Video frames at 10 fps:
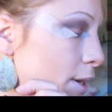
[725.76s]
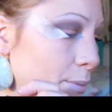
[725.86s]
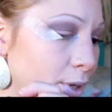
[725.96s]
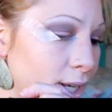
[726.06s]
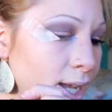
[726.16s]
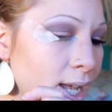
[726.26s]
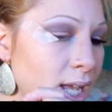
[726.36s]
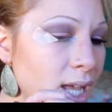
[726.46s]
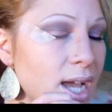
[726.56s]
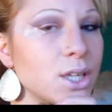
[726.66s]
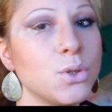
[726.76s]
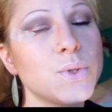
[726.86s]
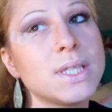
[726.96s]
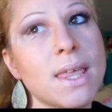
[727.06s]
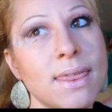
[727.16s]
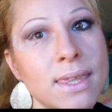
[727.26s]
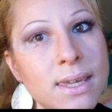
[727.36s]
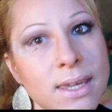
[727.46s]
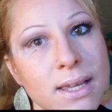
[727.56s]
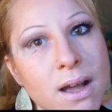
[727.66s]
where I put it. I used
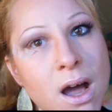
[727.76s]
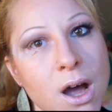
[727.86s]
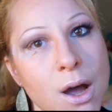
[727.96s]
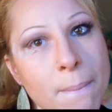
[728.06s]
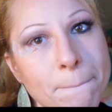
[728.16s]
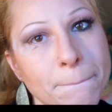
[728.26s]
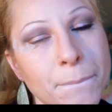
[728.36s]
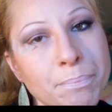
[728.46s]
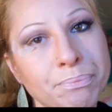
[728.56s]
the e.l.f.